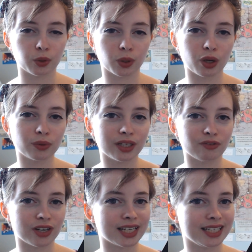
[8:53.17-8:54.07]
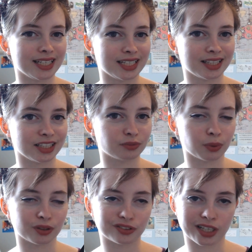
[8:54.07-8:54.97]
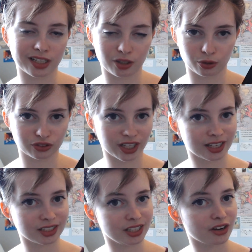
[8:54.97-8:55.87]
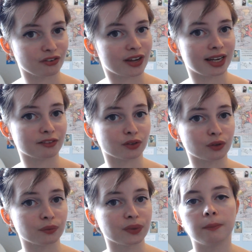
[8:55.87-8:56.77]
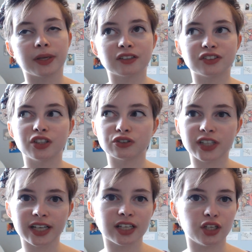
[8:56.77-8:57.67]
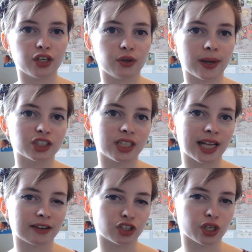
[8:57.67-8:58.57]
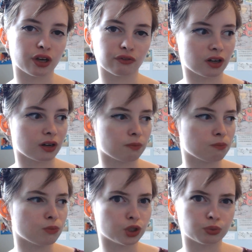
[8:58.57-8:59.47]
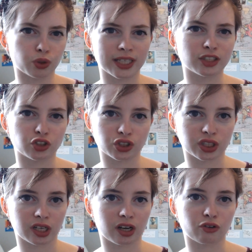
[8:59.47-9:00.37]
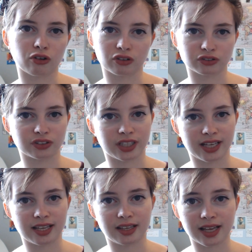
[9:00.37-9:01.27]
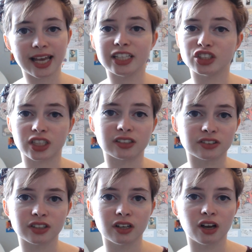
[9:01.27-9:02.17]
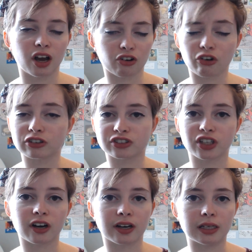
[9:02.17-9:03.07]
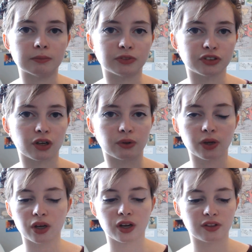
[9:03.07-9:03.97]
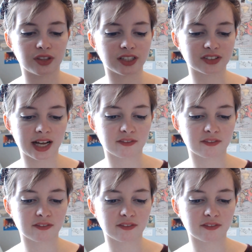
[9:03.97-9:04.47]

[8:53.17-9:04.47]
You will only really need these books in your second year of A-level, because in your second year you actually have to cover much more literature across the ages, across time. So these